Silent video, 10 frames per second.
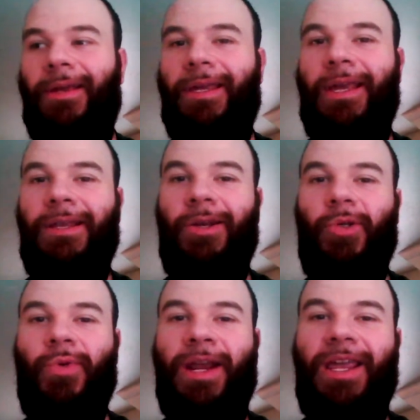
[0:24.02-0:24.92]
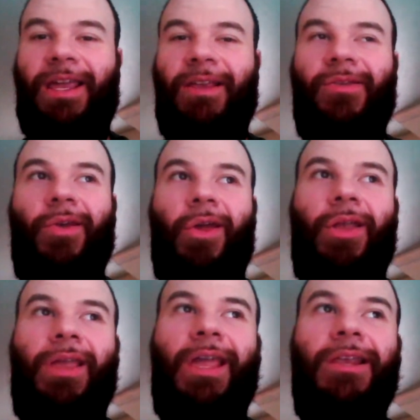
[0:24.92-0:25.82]
Kenyan Drake
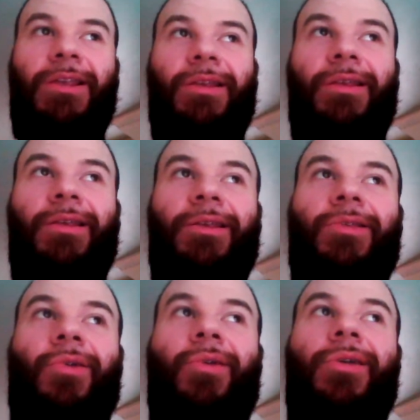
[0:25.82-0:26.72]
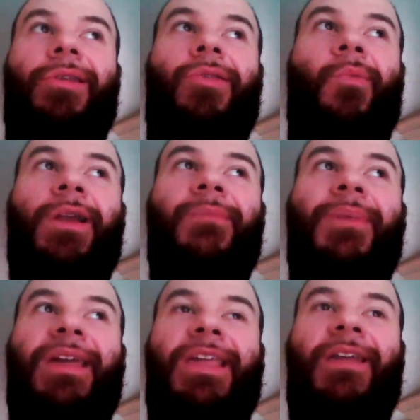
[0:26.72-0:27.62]
took the running
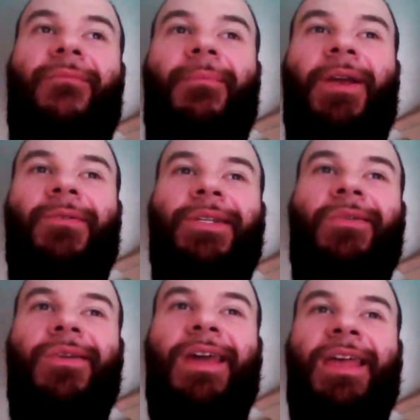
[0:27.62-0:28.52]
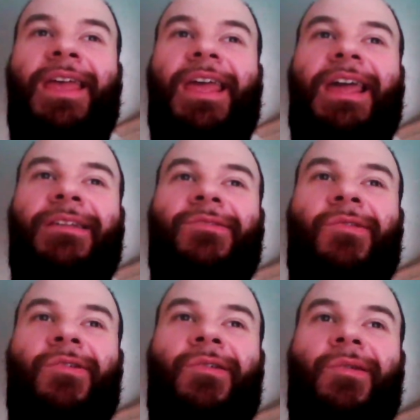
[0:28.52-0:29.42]
back gig from Arizona
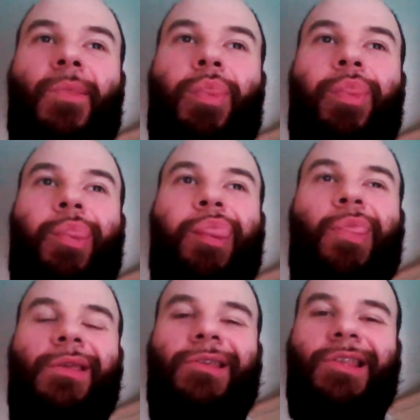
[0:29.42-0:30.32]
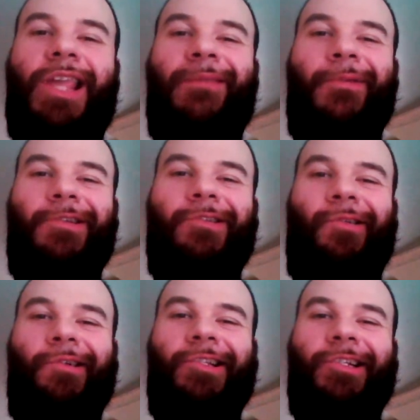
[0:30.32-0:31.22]
after David
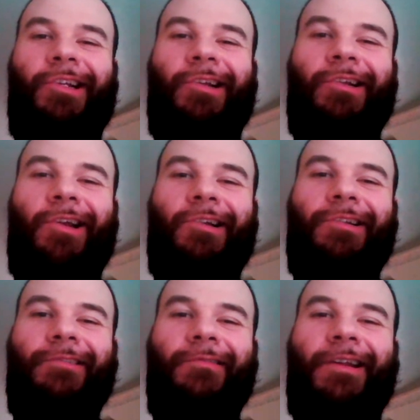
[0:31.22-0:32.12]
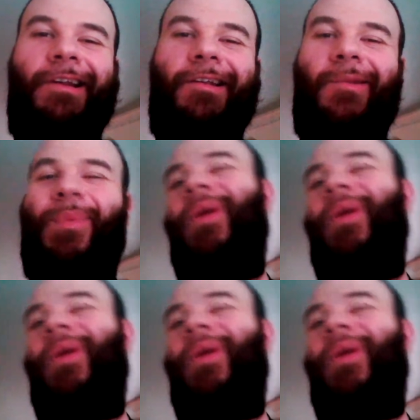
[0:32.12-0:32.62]
Johnson got traded.